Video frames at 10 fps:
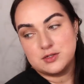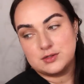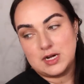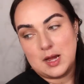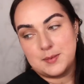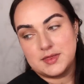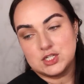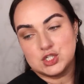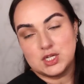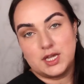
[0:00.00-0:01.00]
to grab the
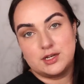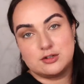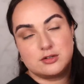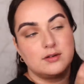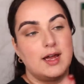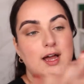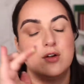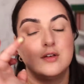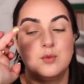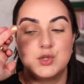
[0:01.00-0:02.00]
shade
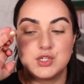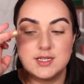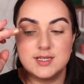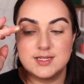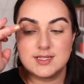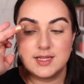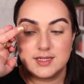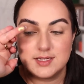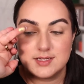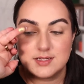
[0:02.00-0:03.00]
Crown which is
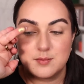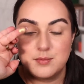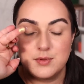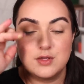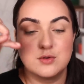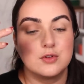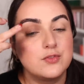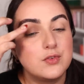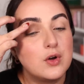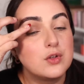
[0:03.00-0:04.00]
this
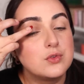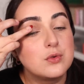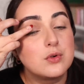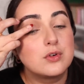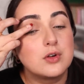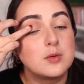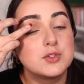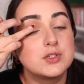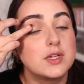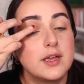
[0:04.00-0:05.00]
beautiful duochrome
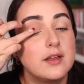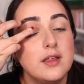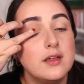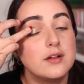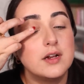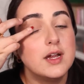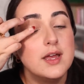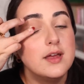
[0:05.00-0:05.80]
shade here